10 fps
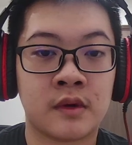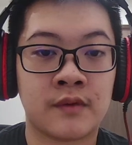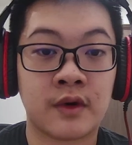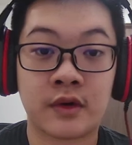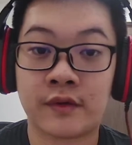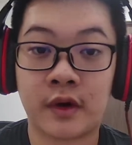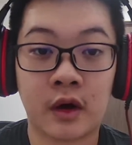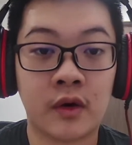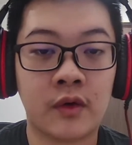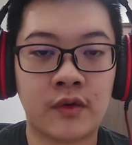First of
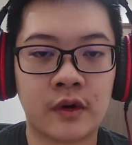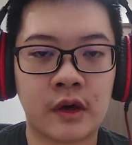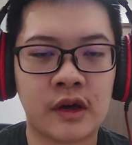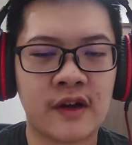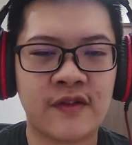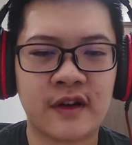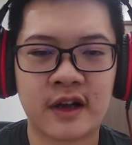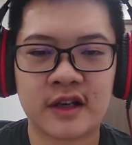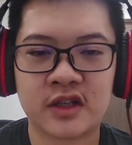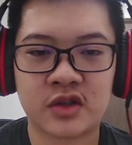all, overall, I felt
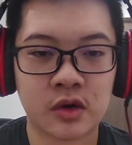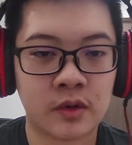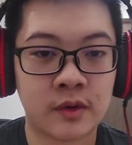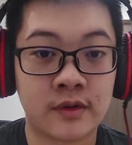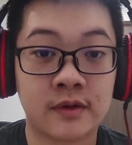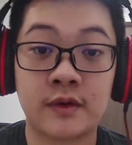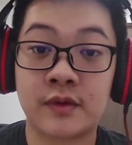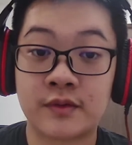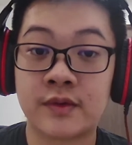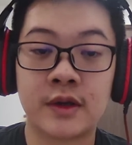like the show was it
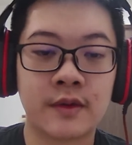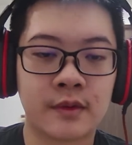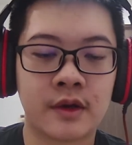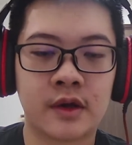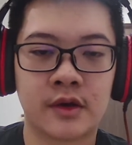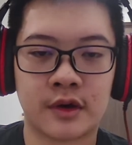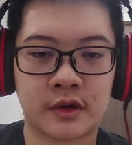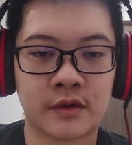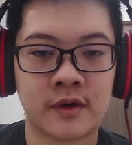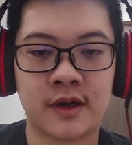was really, really good. The
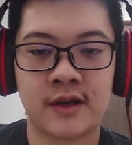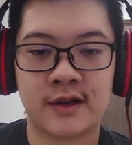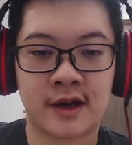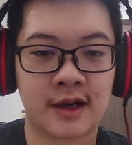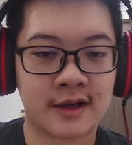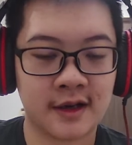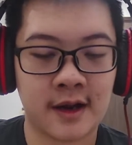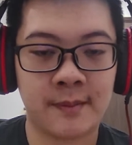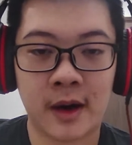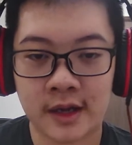Koreans, like I said,
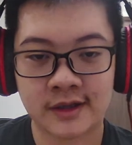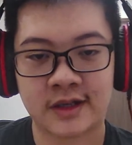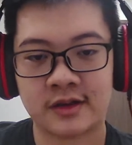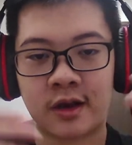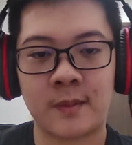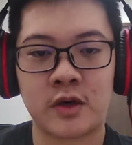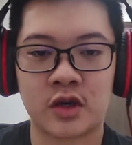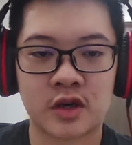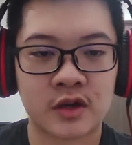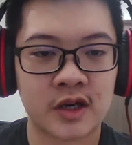have mastered the zombie
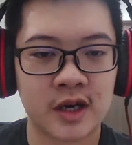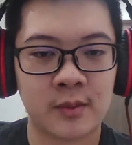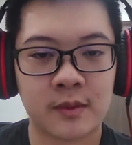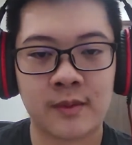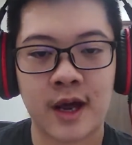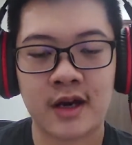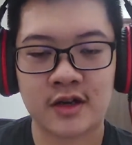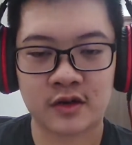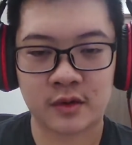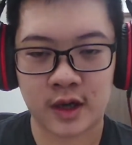genre, and they
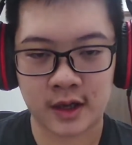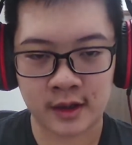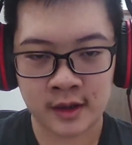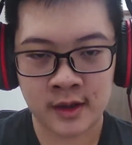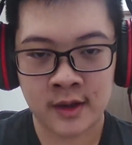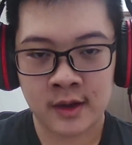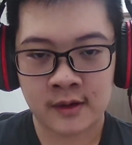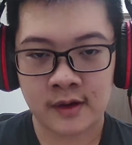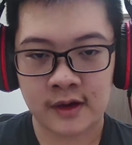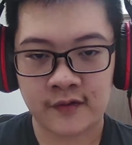managed to like
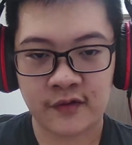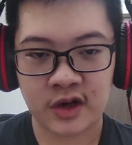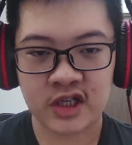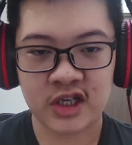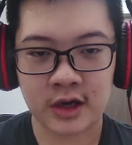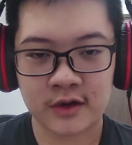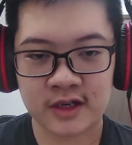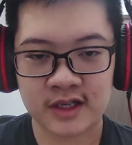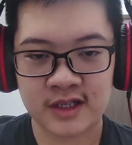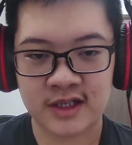flesh out
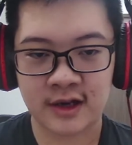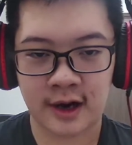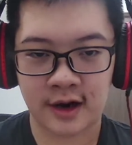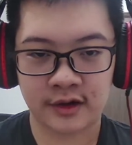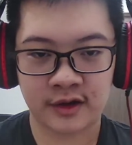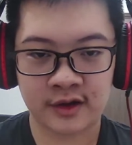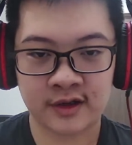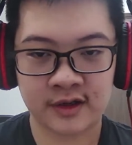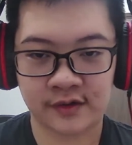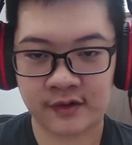these characters,
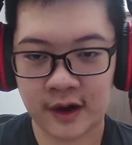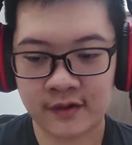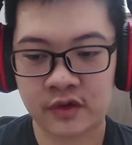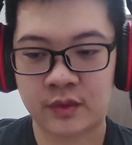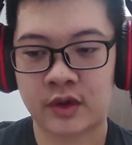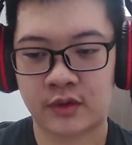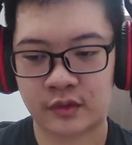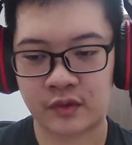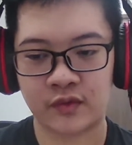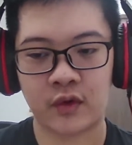these survivors who we could
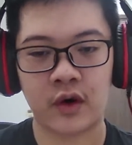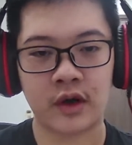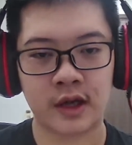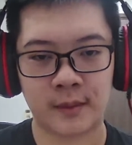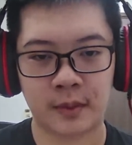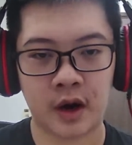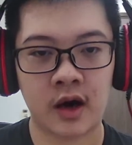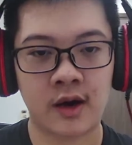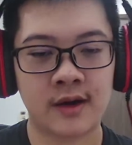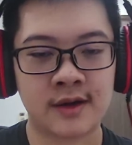root for, their
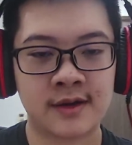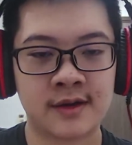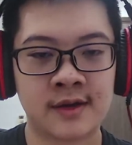bonds.